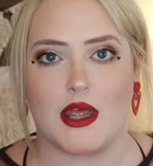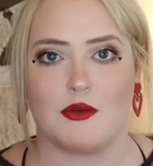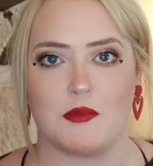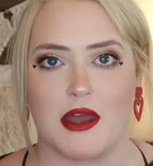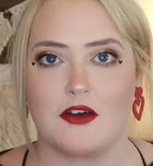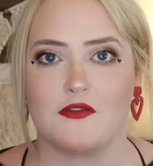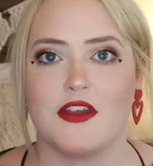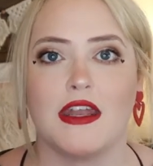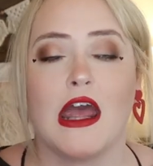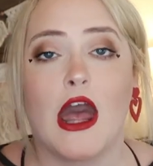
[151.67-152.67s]
on with my
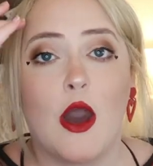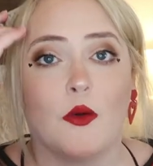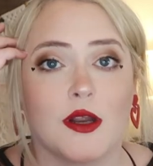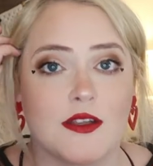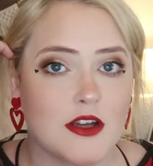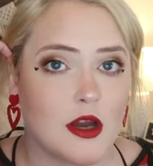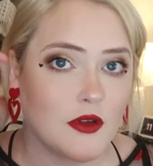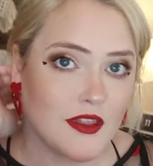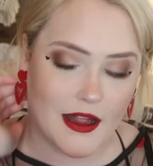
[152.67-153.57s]
outfit. We're going to start with